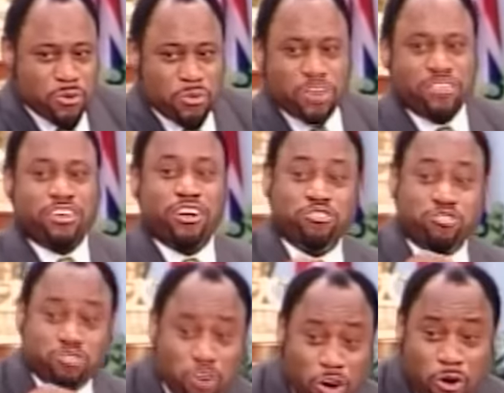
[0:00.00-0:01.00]
was
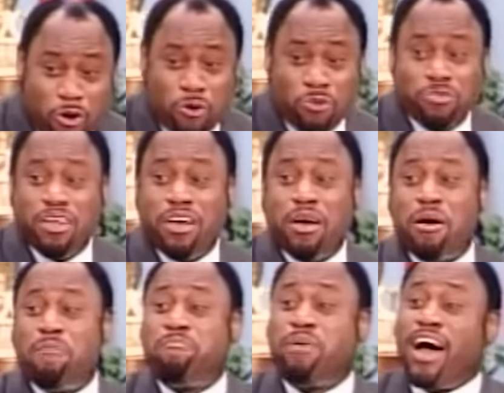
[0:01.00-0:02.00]
controlled
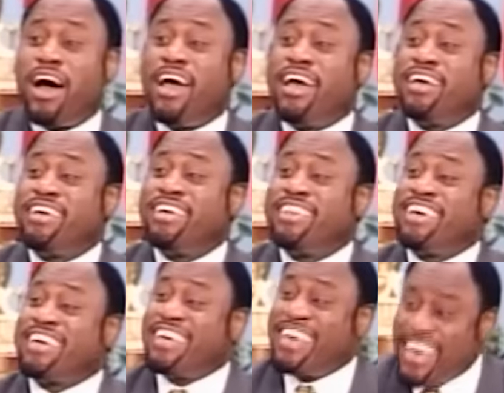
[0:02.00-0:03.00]
by
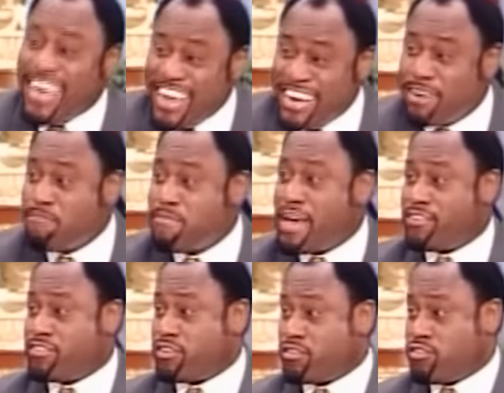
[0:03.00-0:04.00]
the kingdom
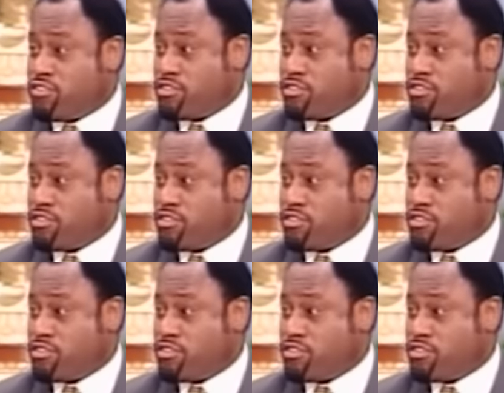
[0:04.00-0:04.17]
message.